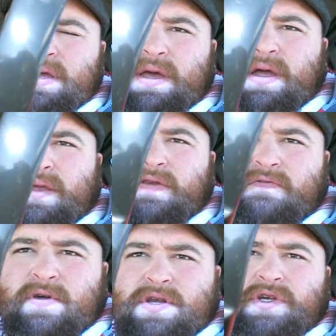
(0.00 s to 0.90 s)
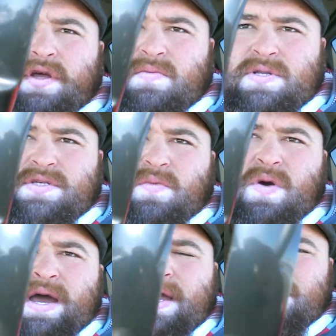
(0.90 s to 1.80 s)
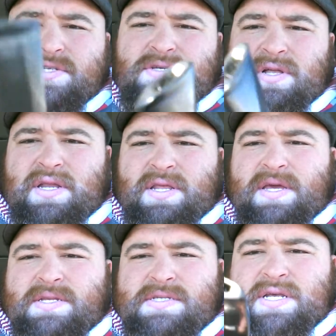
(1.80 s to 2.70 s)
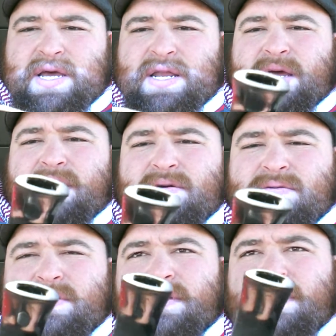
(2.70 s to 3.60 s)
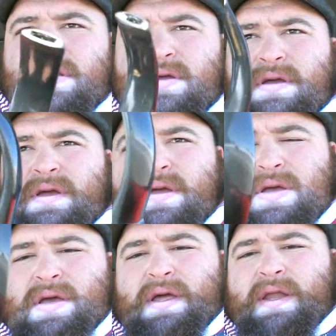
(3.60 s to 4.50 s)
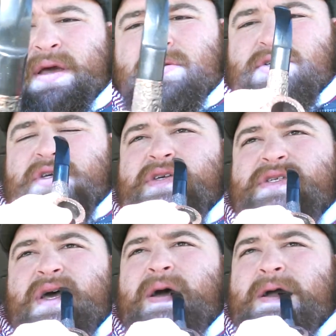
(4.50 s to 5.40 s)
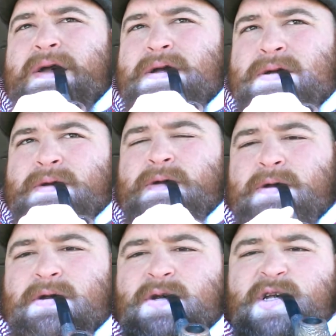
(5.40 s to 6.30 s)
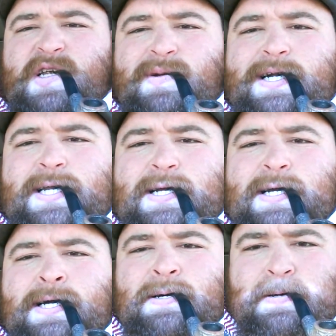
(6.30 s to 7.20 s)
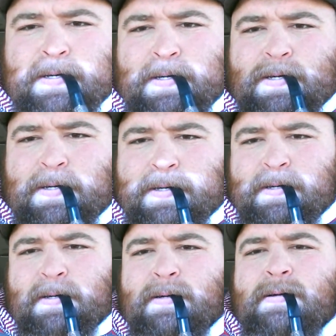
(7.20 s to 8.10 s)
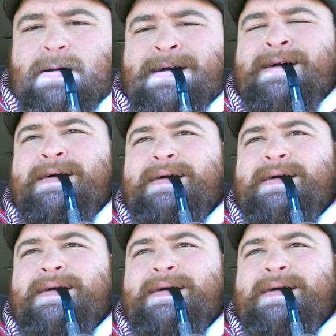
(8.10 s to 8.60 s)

and then finish it up with some wax, clean the inside out, and now she's ready to go. Huh?